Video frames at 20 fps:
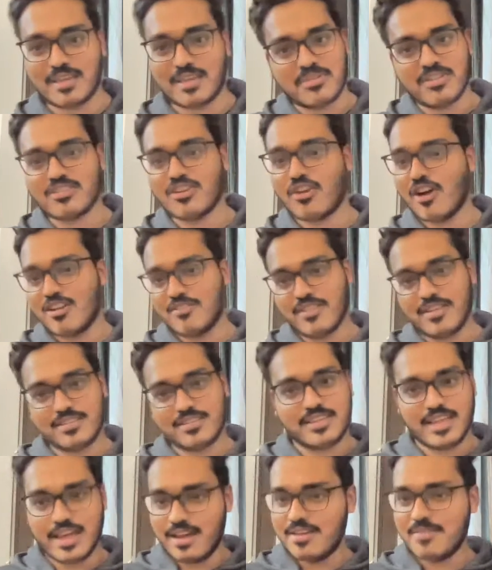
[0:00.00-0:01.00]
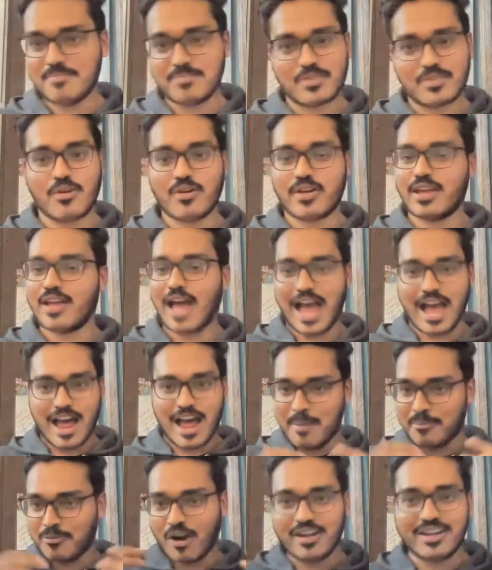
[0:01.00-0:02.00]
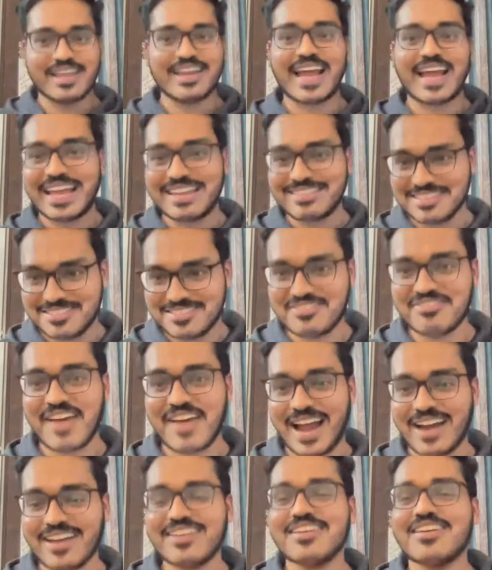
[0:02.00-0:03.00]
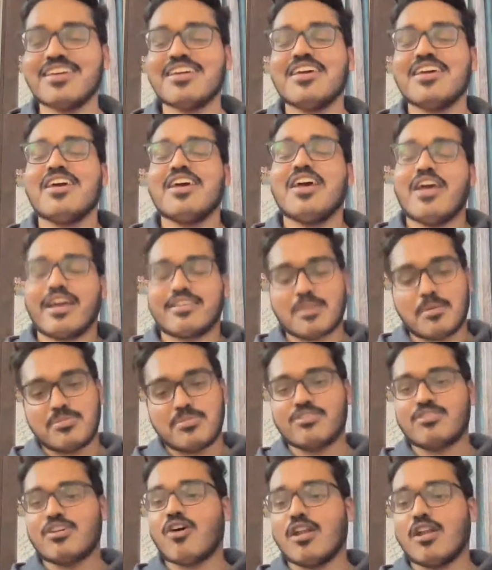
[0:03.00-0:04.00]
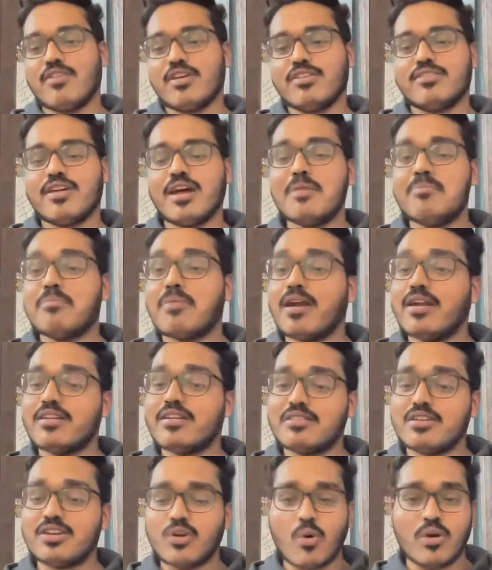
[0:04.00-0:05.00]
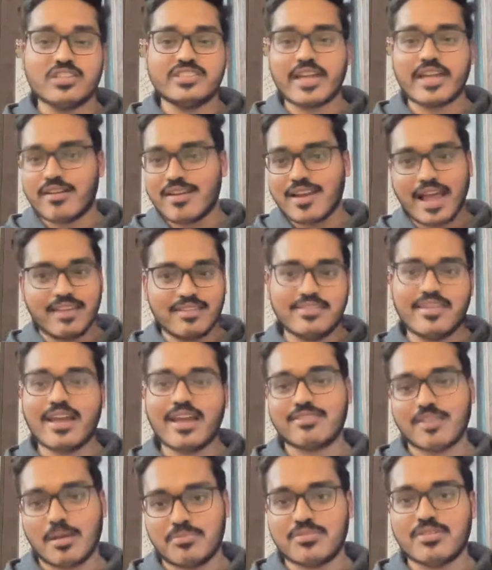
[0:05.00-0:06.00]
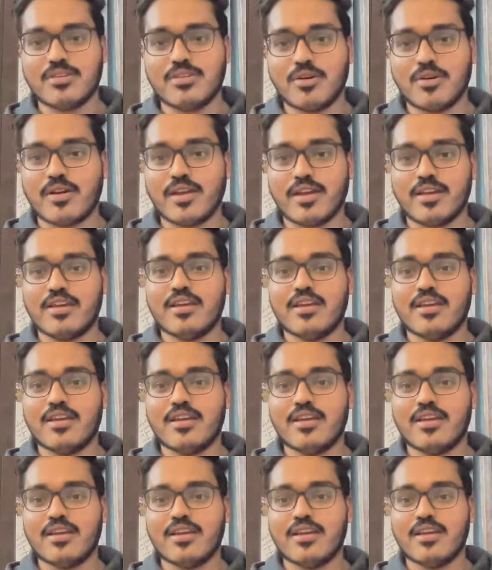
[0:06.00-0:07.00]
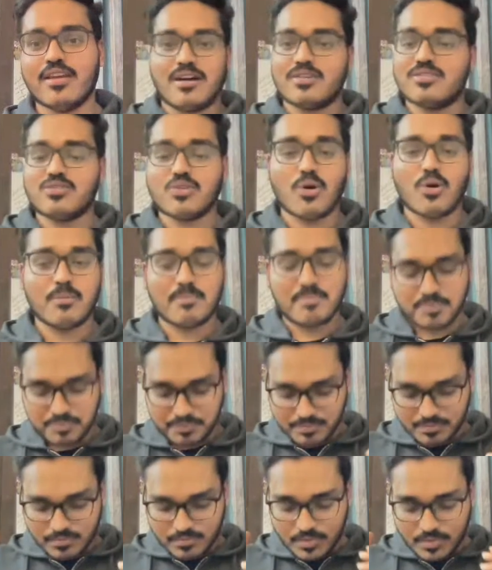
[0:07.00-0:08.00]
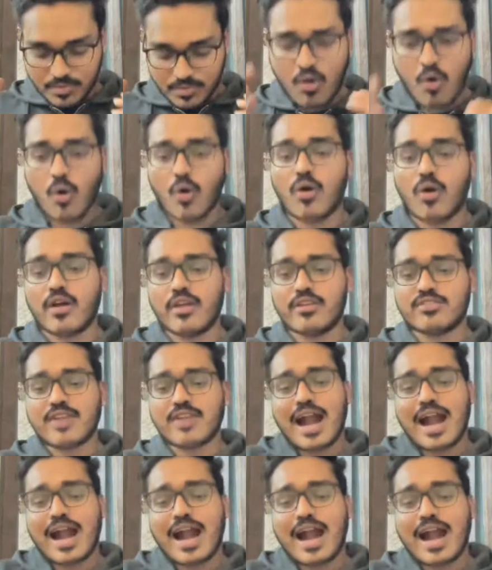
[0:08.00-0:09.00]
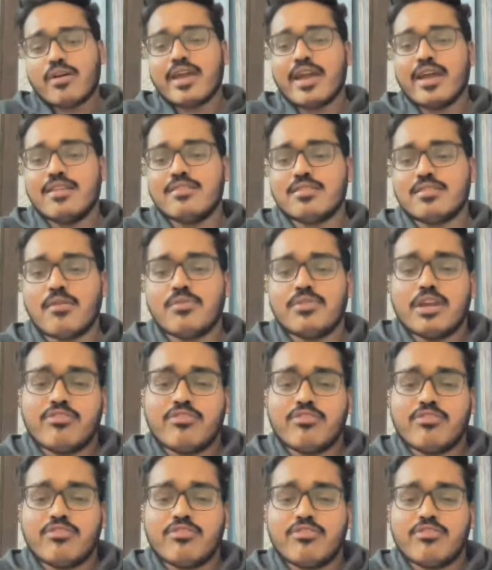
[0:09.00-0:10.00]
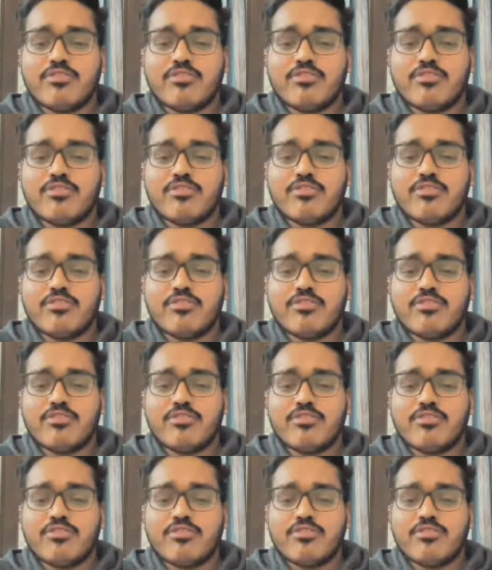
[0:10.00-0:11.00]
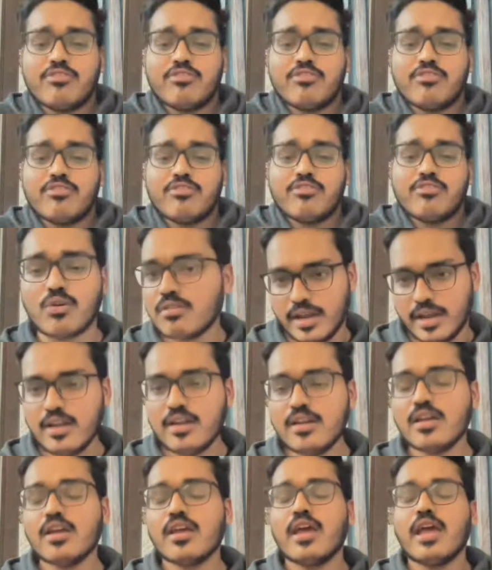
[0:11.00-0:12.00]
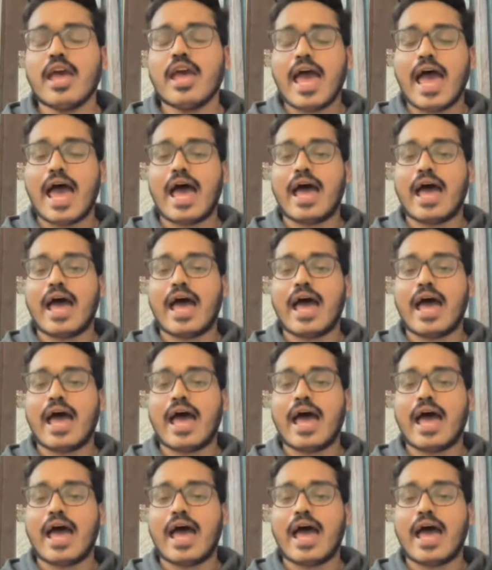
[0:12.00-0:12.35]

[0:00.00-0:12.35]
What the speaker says: exceptions are always there. Okay, I'm not denying this fact. Exceptions are always there, but don't generalize the exception. Okay, so start working in some of the fast growth startups, right?